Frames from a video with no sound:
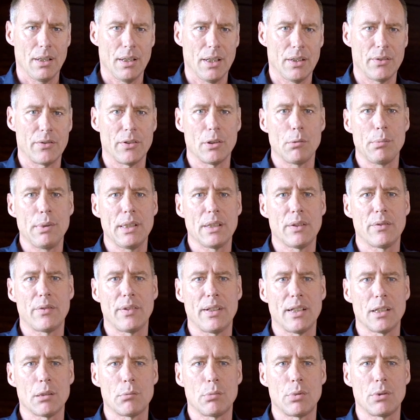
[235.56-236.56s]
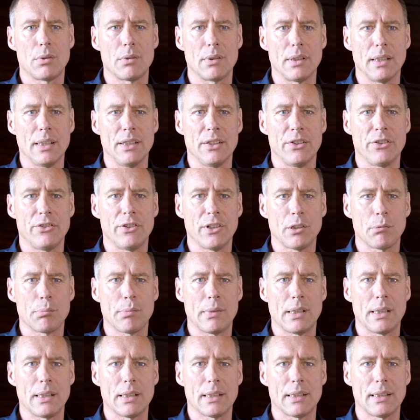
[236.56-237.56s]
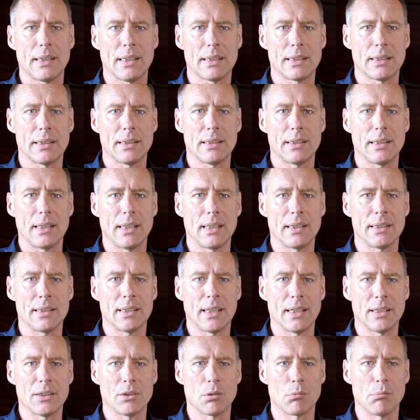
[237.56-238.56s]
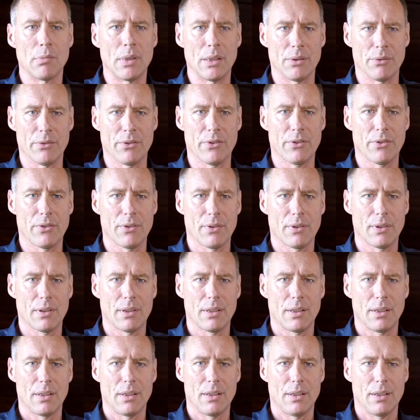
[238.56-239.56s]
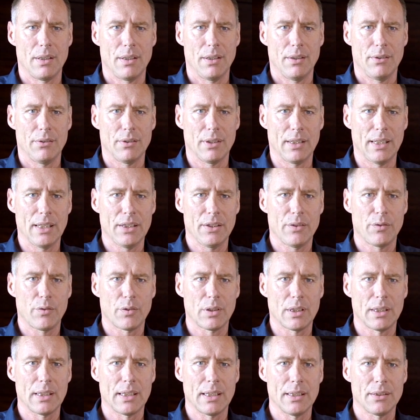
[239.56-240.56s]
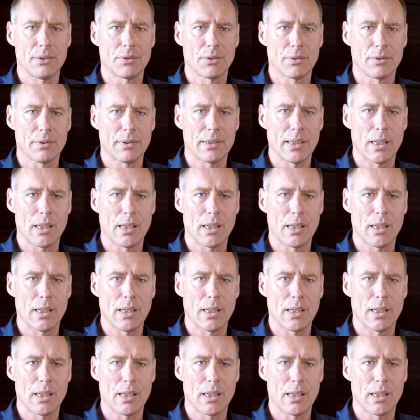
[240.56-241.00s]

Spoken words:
It will be available in Sigma, Canon and Nikon mount. The lens for the Nikon